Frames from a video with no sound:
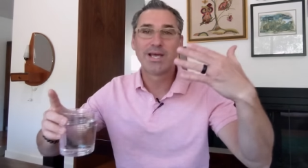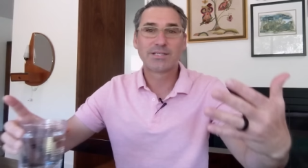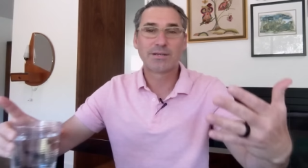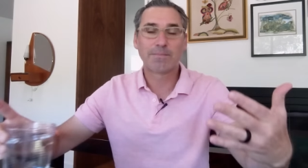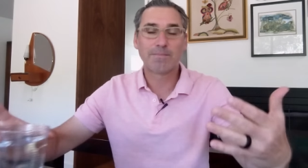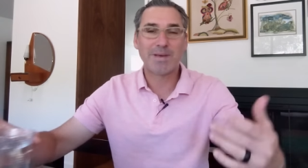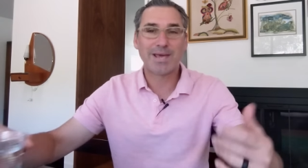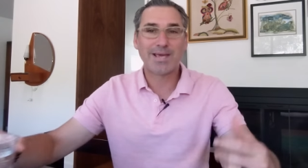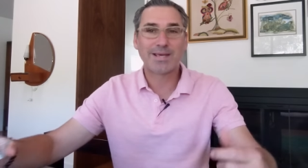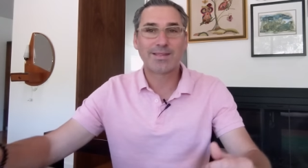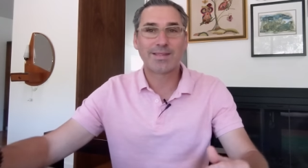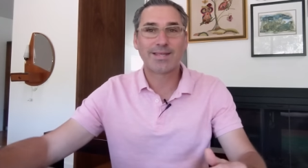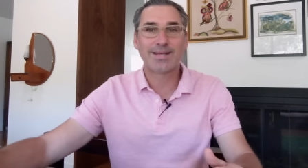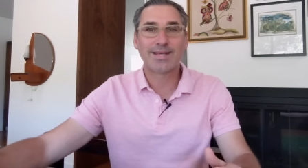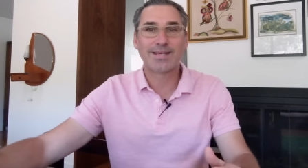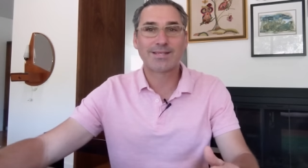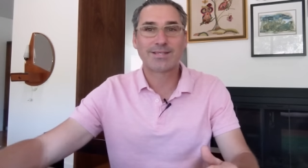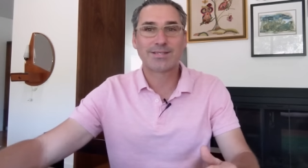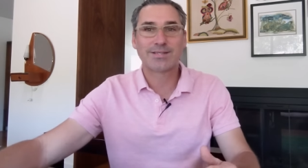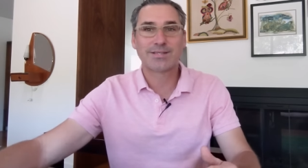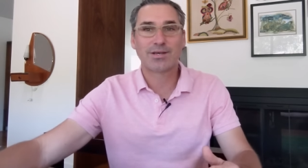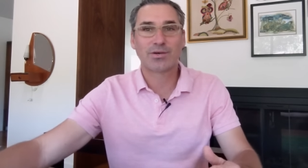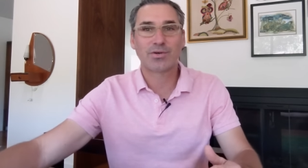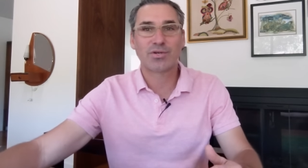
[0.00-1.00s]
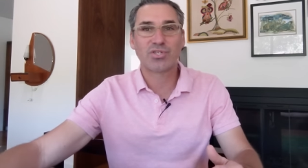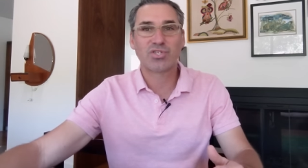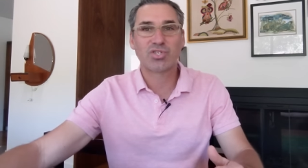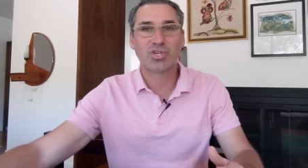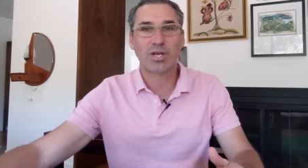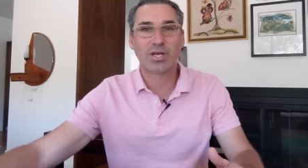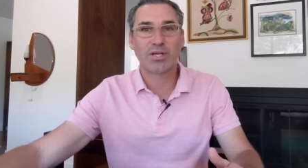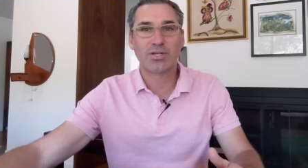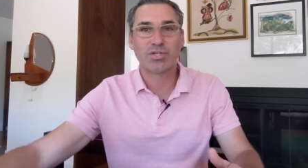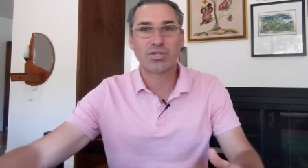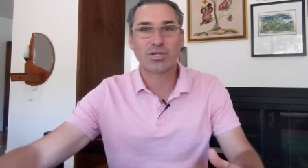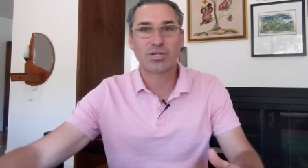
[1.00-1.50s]
to make the necessary
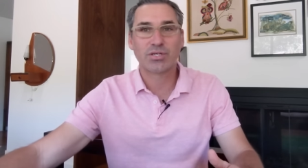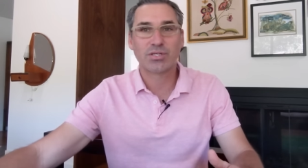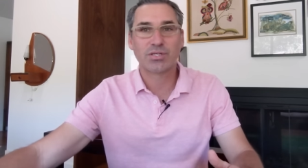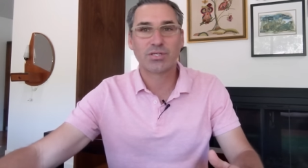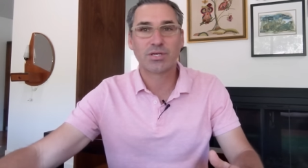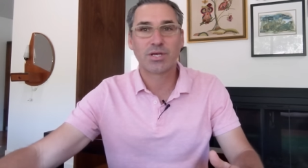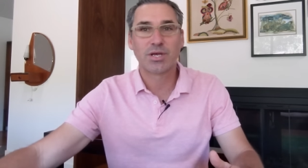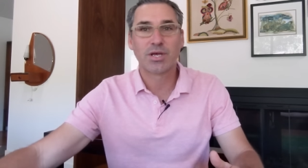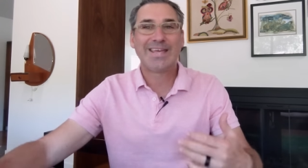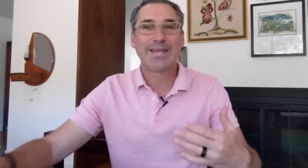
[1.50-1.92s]
changes